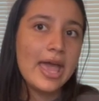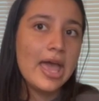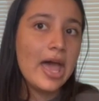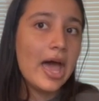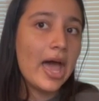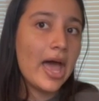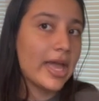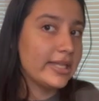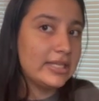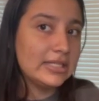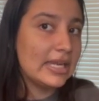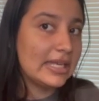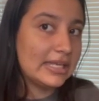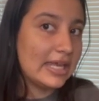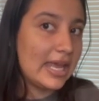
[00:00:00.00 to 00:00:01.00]
I
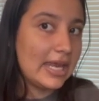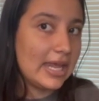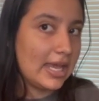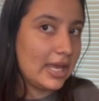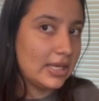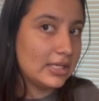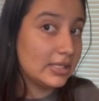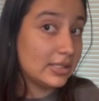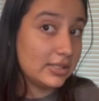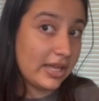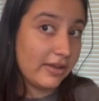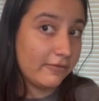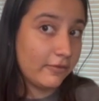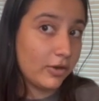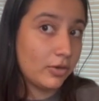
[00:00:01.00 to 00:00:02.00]
didn't get into
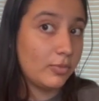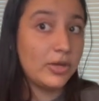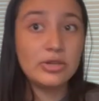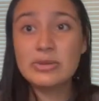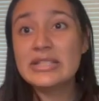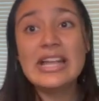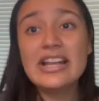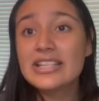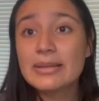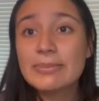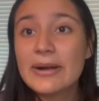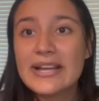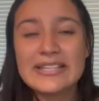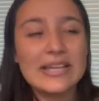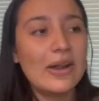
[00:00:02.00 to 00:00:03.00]
Stanford, which was not a
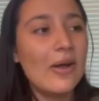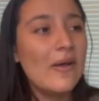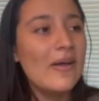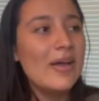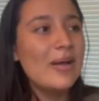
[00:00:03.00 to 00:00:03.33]
surprise at all.